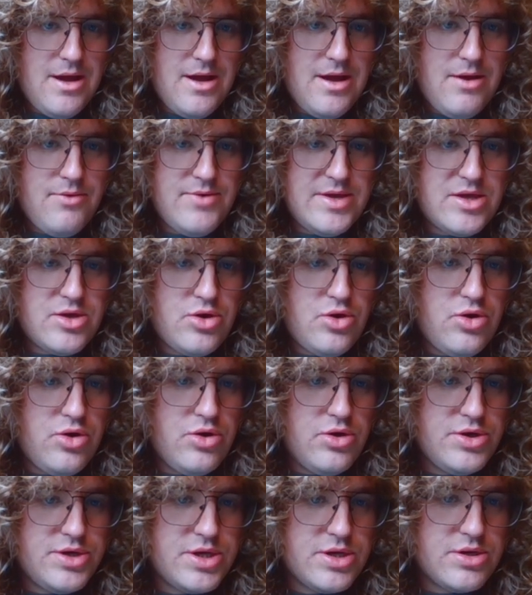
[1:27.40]
We
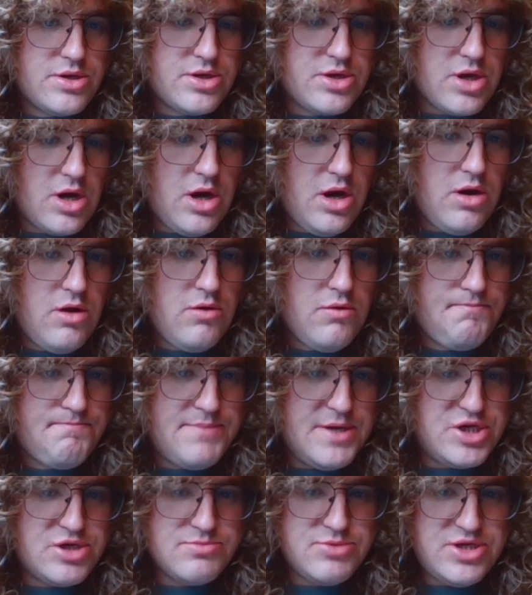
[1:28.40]
could go
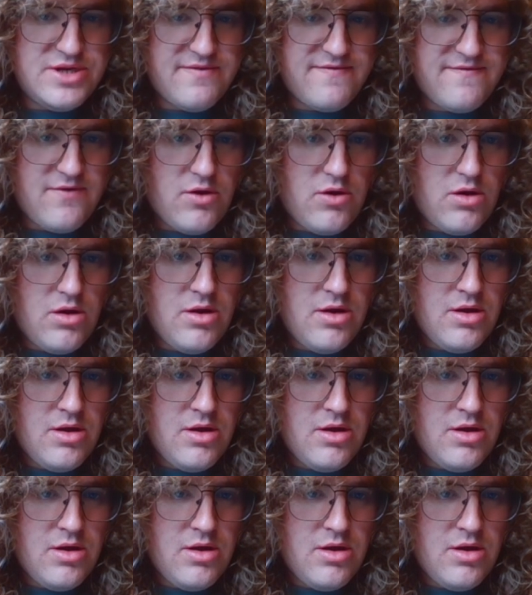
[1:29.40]
Bishop G4.